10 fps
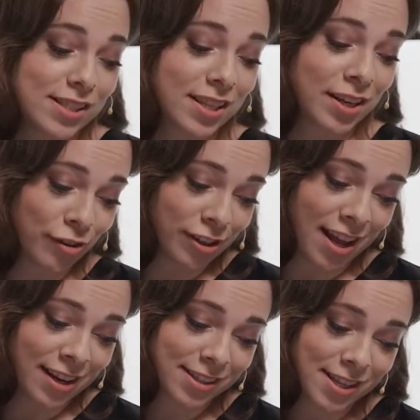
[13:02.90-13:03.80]
Kirill
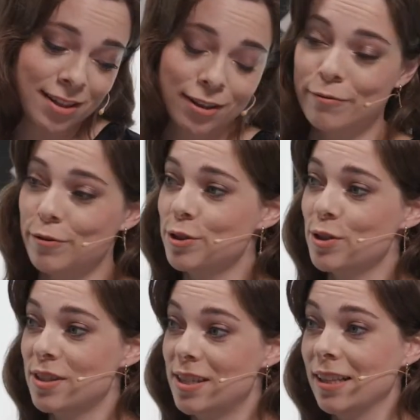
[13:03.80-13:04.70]
Alexeyenko
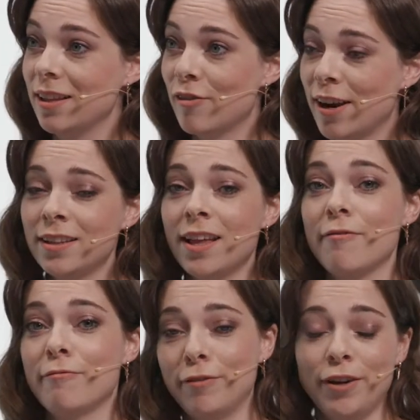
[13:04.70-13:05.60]
versus Ding Liren, a
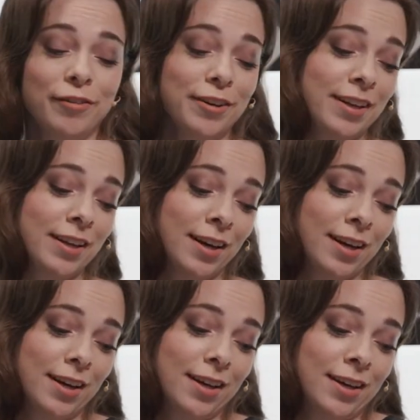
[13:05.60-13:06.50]
very
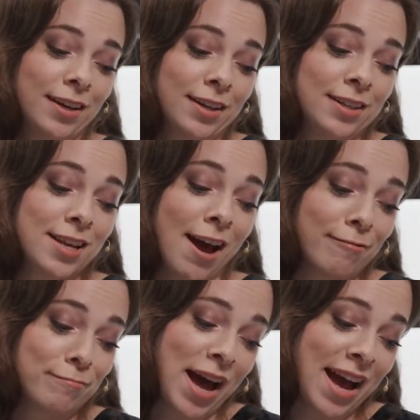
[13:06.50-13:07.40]

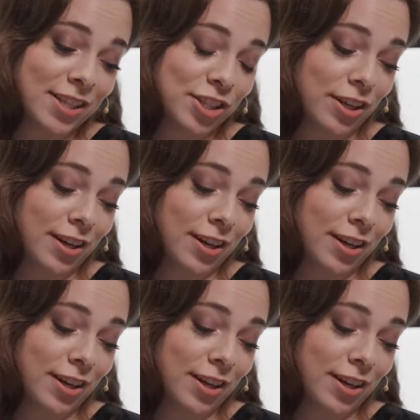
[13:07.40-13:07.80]
tough match.